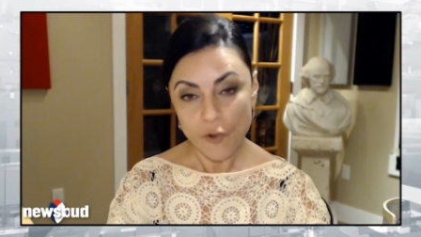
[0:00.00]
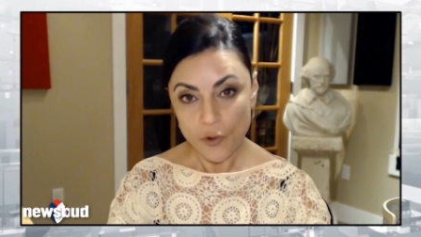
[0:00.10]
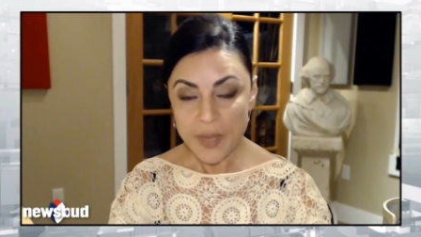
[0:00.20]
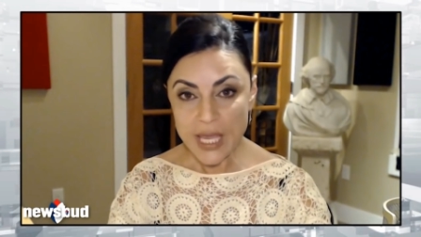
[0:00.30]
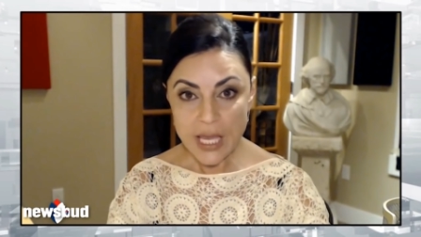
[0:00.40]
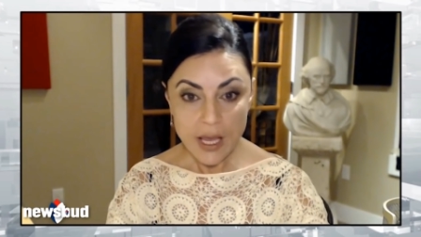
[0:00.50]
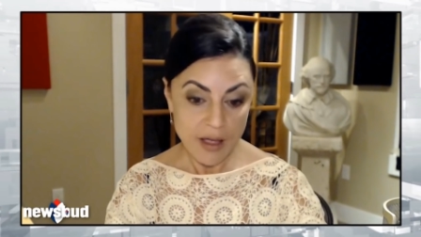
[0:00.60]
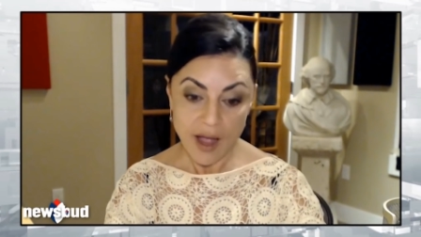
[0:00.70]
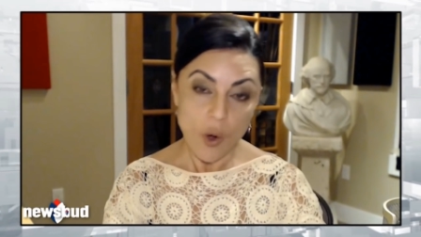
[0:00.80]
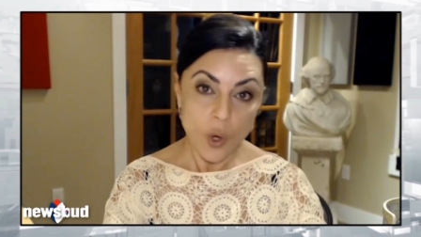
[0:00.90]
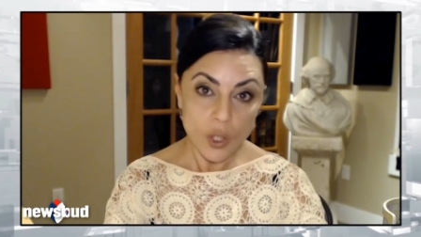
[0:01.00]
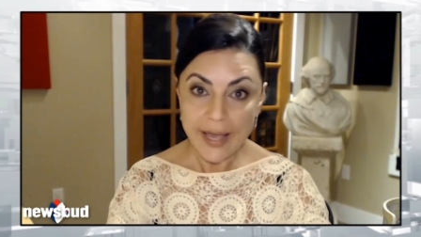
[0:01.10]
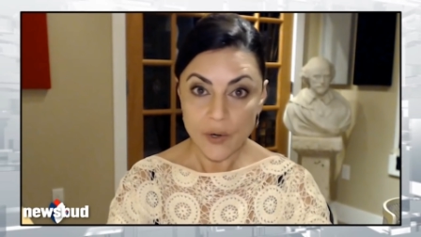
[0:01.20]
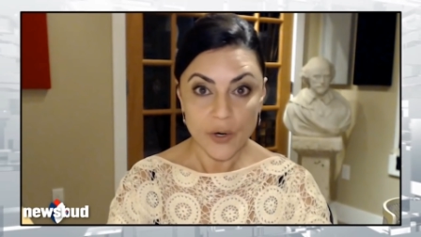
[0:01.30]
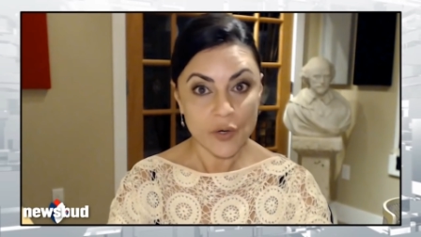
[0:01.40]
for me, all
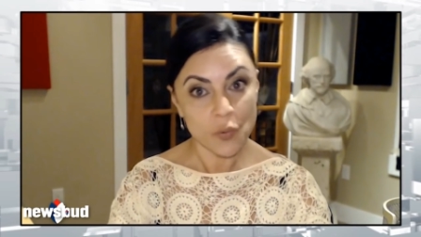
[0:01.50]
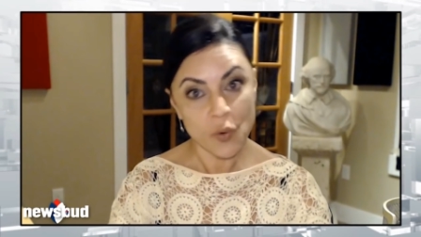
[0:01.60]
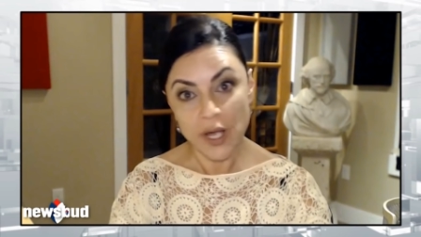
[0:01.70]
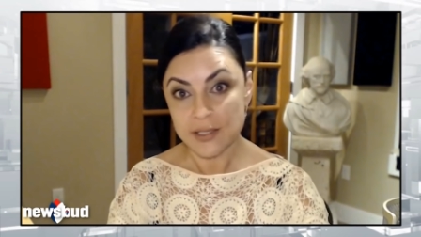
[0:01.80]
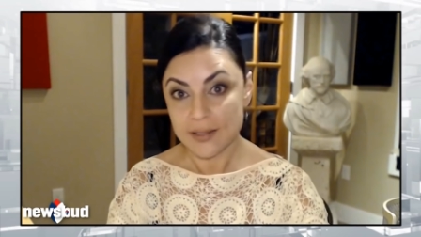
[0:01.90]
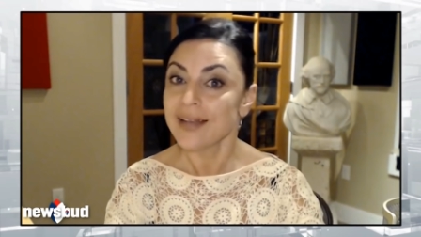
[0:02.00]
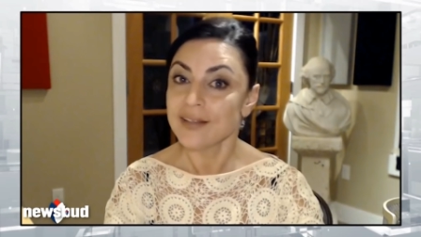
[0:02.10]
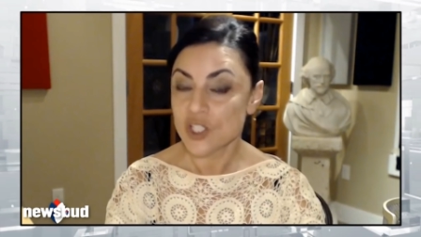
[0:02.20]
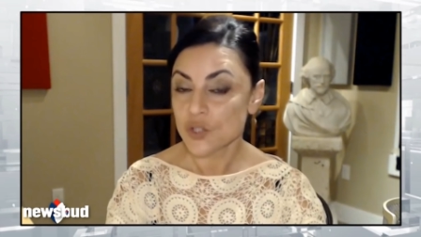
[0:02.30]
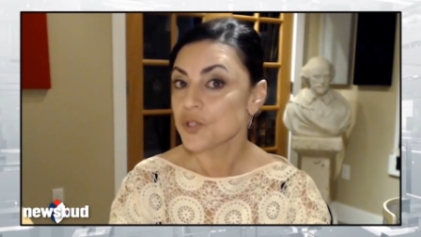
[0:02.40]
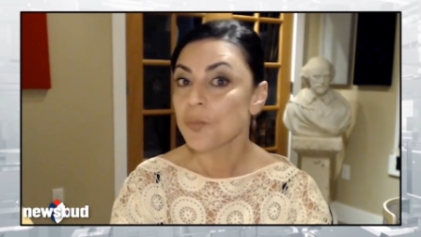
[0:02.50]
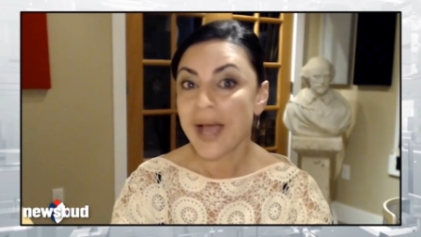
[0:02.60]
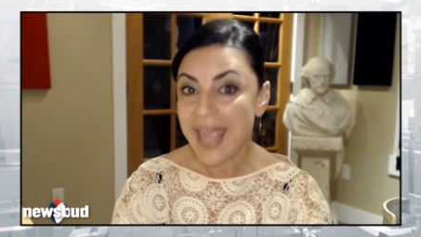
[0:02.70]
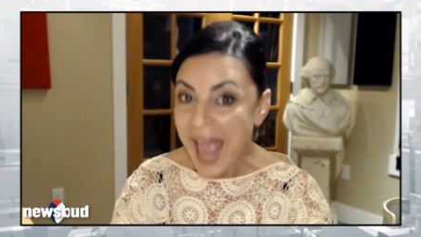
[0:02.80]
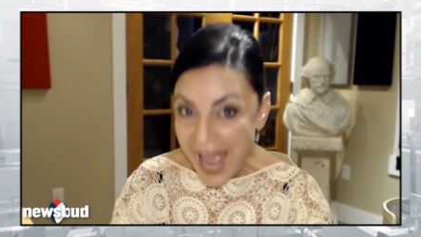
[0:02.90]
I heard was, and this was
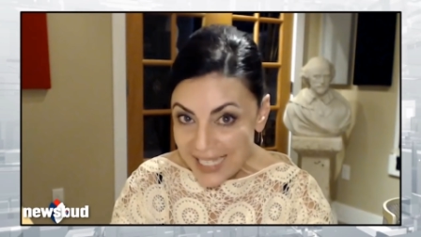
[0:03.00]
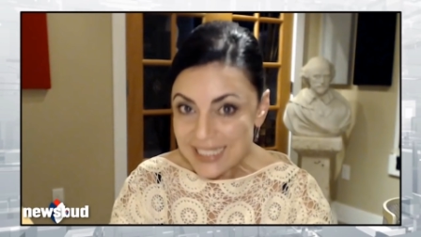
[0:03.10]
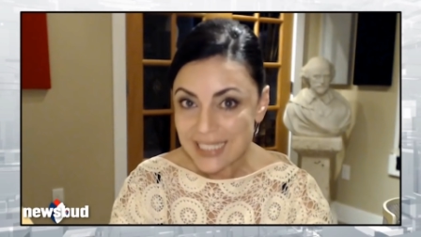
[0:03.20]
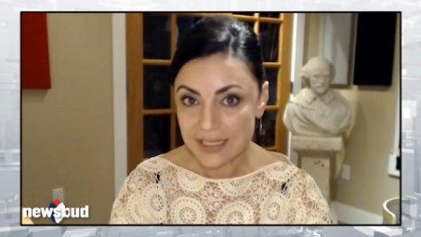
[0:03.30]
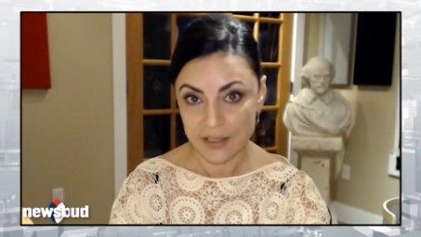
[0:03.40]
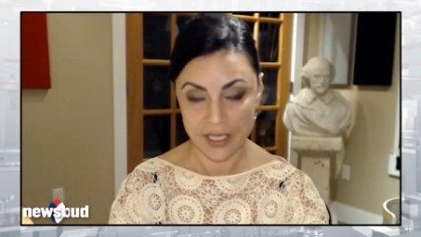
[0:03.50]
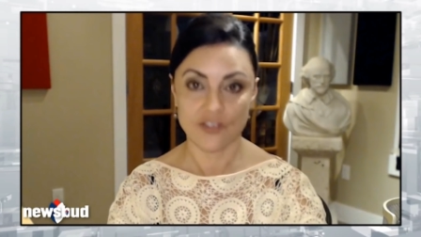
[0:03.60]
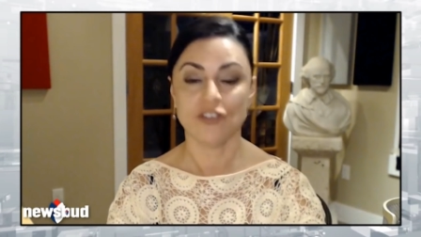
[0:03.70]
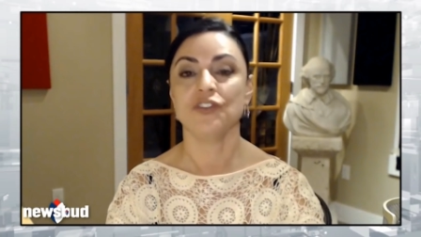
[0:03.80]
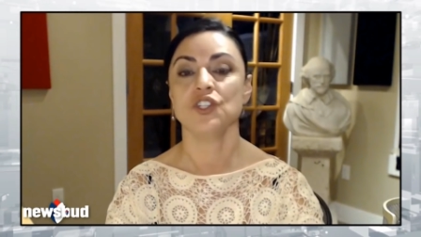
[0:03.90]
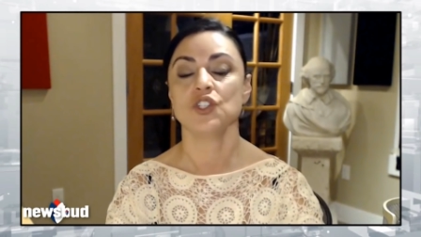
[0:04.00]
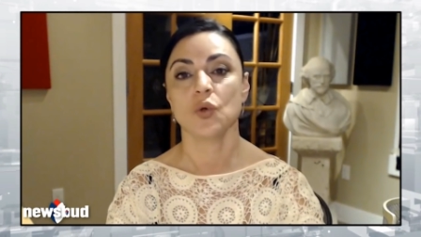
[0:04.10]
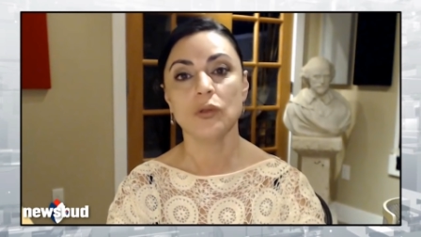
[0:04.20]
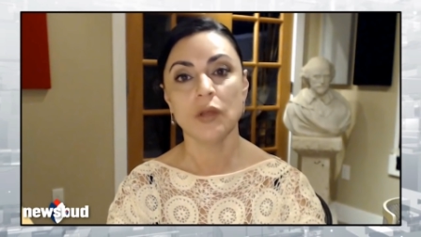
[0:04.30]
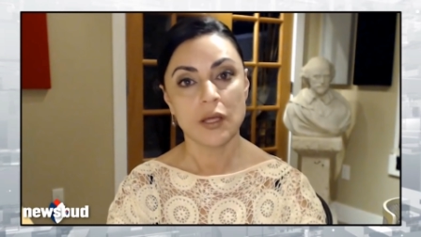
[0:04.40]
by accented
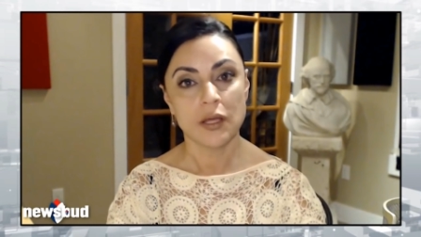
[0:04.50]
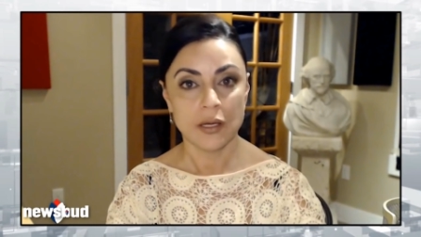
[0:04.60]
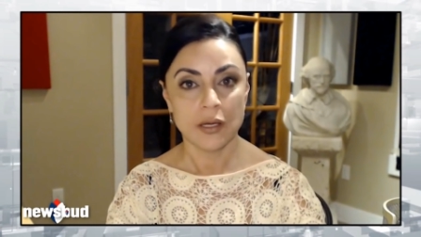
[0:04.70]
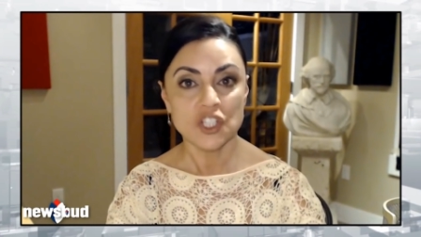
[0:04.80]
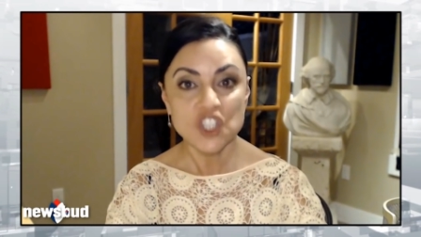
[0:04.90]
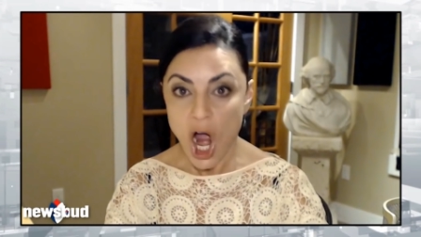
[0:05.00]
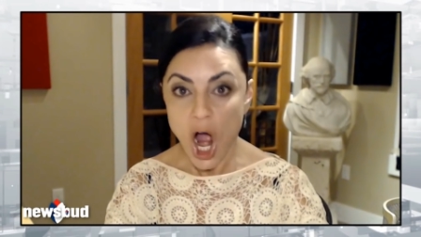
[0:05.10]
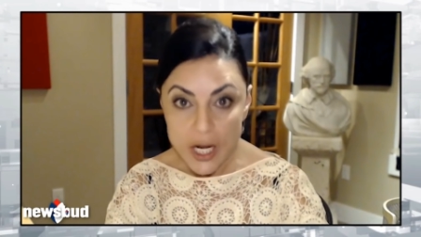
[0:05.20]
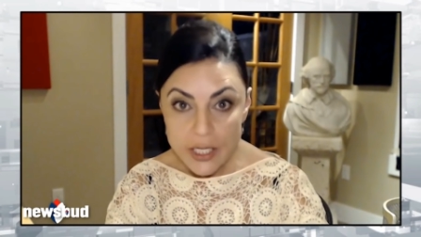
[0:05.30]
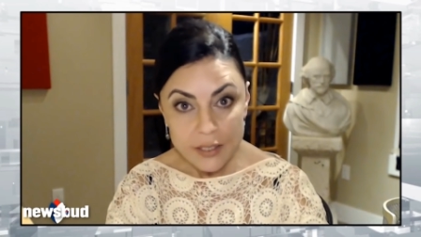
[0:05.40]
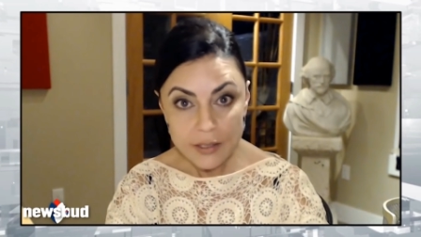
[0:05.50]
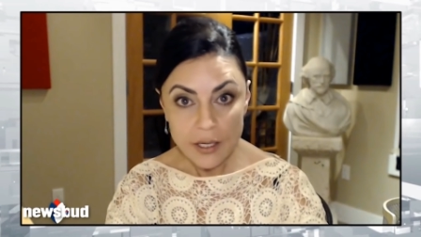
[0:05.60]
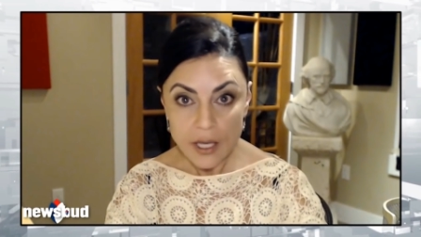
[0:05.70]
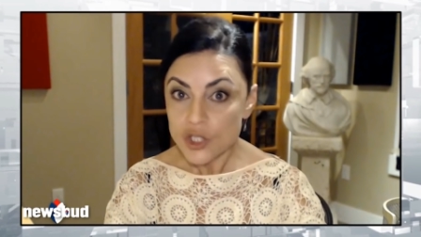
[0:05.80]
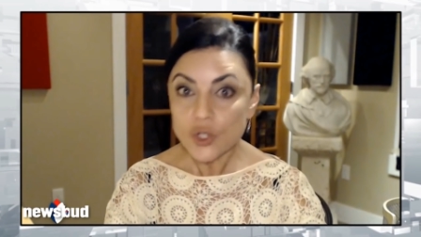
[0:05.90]
individual, John.
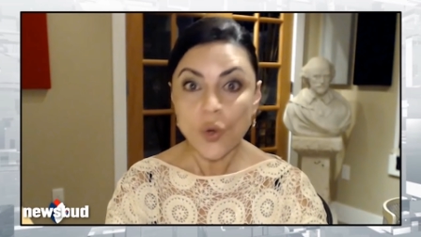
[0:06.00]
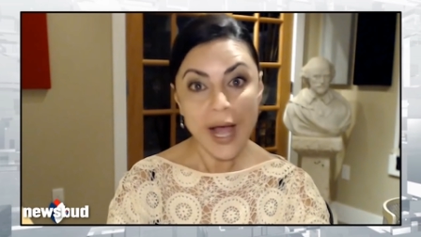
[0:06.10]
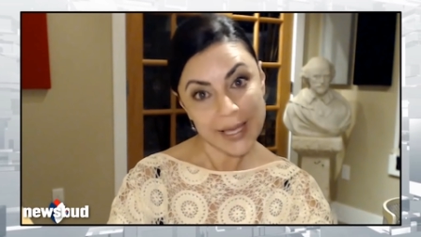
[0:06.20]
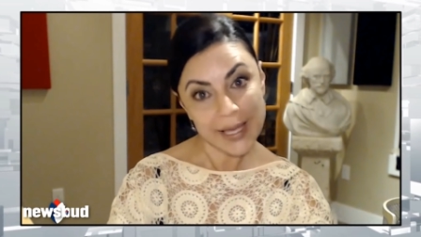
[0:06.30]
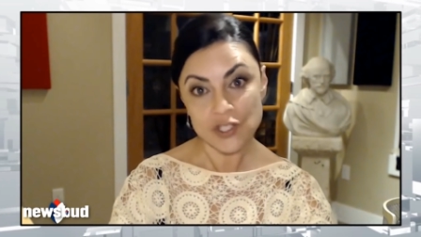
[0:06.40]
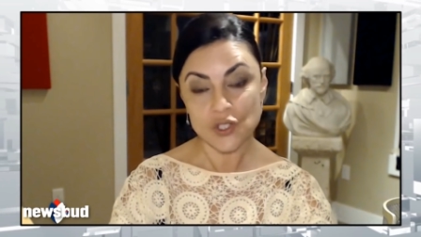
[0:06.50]
So I